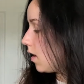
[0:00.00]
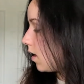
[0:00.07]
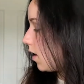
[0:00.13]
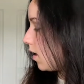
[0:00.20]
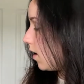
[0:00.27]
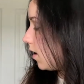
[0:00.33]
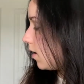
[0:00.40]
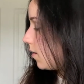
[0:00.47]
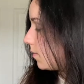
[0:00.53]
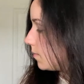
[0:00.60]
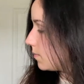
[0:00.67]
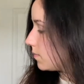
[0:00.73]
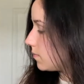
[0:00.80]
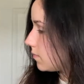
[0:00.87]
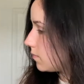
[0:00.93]

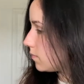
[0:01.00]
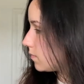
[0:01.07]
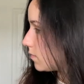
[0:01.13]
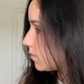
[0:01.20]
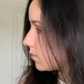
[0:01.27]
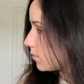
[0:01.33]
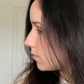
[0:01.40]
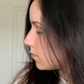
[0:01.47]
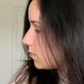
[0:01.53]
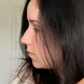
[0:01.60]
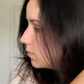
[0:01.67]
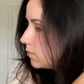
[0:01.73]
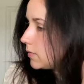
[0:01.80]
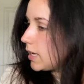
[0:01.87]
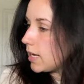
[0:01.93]

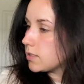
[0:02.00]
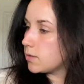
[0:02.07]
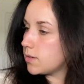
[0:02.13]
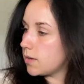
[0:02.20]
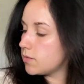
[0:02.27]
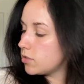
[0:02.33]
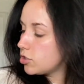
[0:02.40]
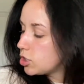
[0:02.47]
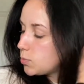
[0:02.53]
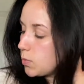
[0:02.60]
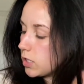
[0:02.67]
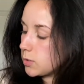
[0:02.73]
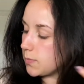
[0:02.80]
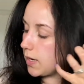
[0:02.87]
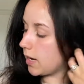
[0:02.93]
Yeah, sometimes I'll just
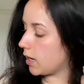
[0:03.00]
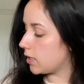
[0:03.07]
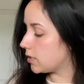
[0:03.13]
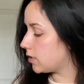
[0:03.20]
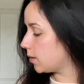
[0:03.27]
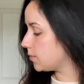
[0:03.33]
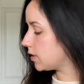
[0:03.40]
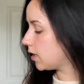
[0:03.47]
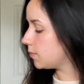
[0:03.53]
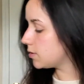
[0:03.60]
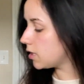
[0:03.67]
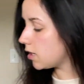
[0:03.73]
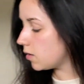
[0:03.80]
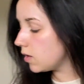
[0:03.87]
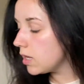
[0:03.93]
brush my hair. Sometimes
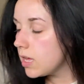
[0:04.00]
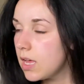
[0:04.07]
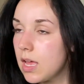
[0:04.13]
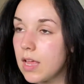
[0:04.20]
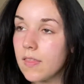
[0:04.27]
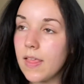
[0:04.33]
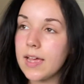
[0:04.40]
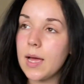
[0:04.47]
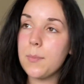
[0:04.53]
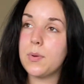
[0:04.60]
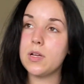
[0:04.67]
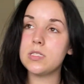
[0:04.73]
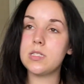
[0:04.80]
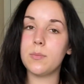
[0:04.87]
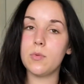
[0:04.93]
though, like I
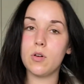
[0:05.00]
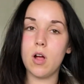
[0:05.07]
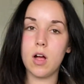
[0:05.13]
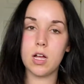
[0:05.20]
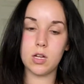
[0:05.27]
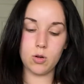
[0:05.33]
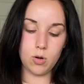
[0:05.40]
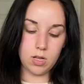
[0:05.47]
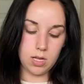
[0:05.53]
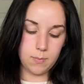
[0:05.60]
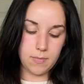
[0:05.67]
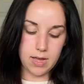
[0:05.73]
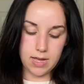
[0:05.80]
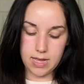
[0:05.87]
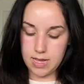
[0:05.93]
put some Moroccan oil in
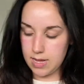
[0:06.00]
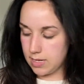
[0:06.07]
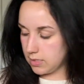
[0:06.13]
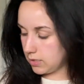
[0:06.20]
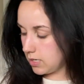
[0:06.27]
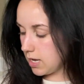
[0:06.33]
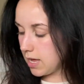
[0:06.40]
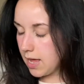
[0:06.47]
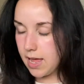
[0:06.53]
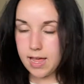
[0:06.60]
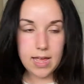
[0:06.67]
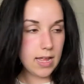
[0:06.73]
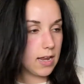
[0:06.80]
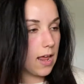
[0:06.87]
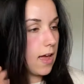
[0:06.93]
my ends
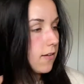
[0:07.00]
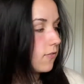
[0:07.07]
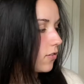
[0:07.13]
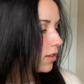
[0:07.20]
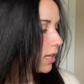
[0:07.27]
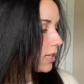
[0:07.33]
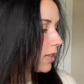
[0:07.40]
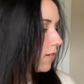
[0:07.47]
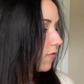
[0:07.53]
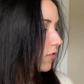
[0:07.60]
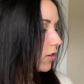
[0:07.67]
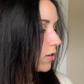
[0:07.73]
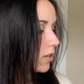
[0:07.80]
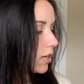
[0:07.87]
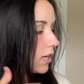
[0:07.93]
and I feel like they
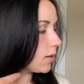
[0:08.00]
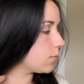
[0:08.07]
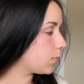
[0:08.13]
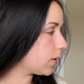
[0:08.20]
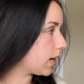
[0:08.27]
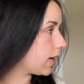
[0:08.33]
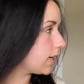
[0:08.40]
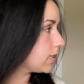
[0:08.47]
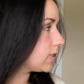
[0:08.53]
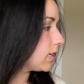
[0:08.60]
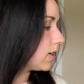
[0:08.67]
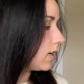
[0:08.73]
feel good, but